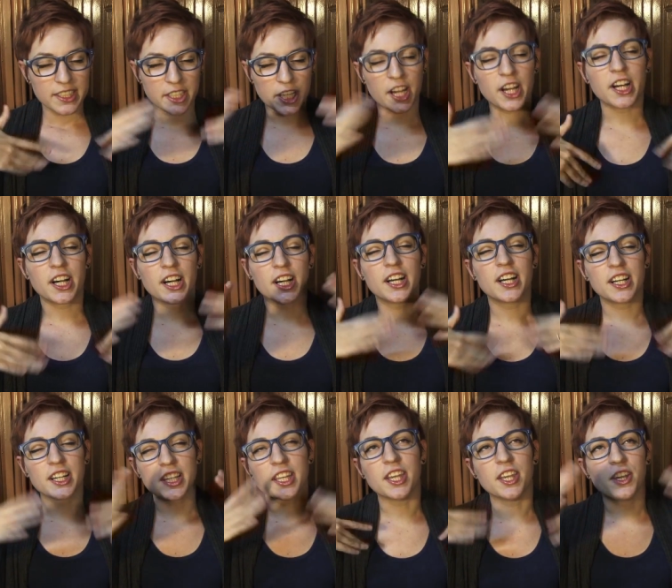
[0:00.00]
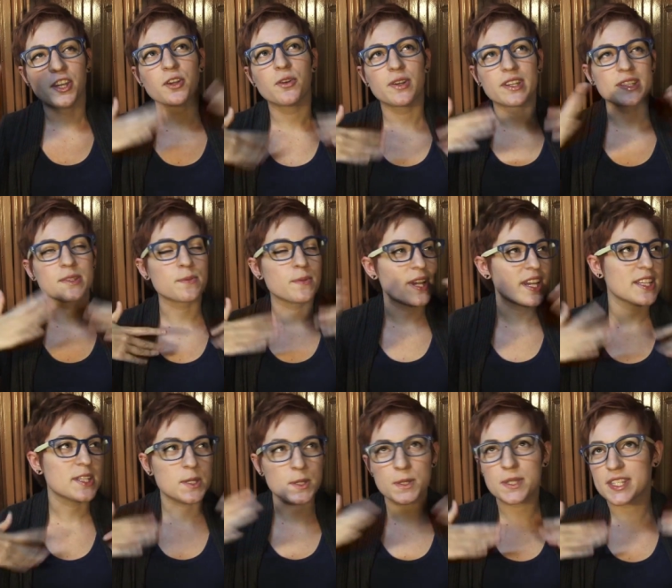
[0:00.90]
Gong Yoo is
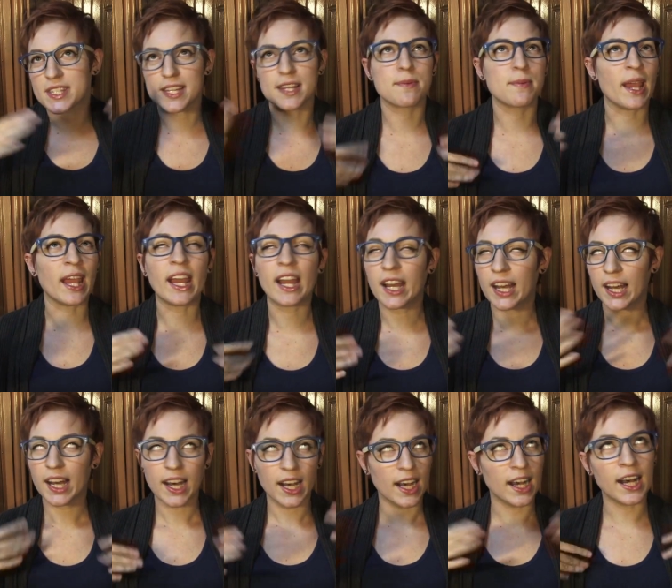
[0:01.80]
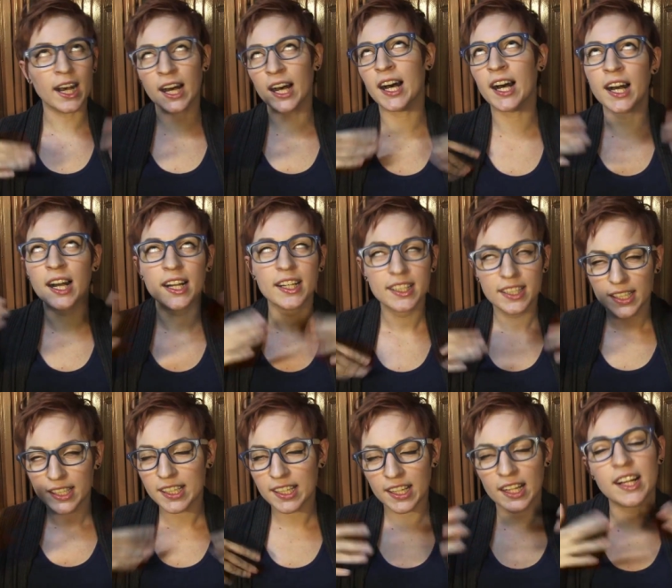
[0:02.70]
way too steamy. Oh,
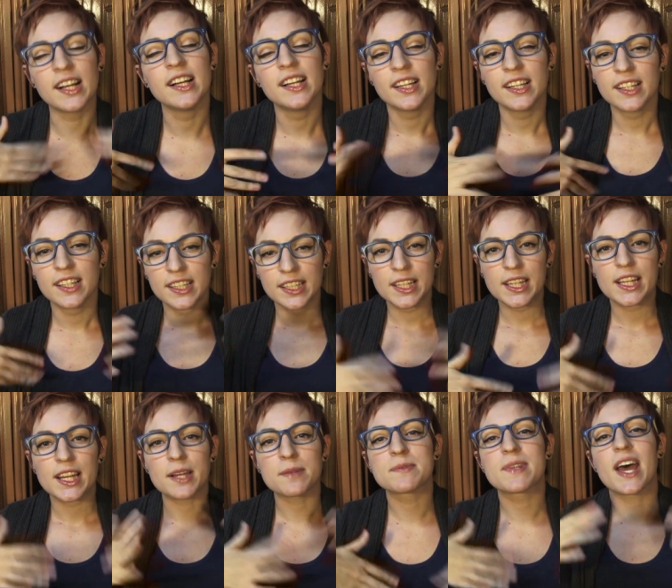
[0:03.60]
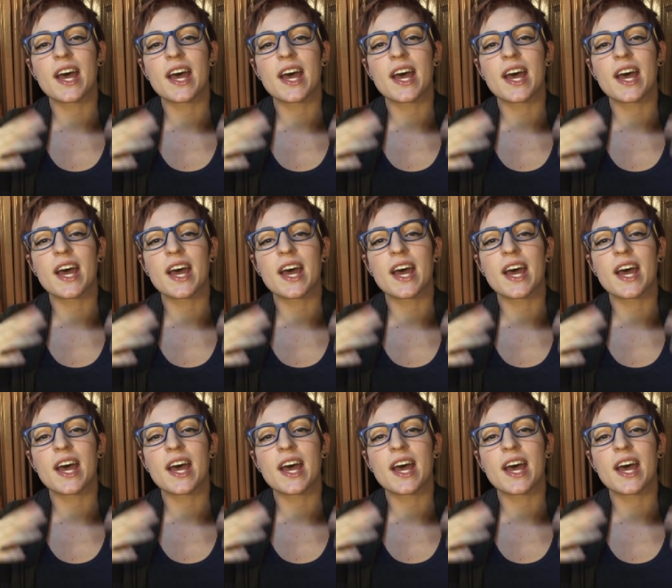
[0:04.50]
oh, I'm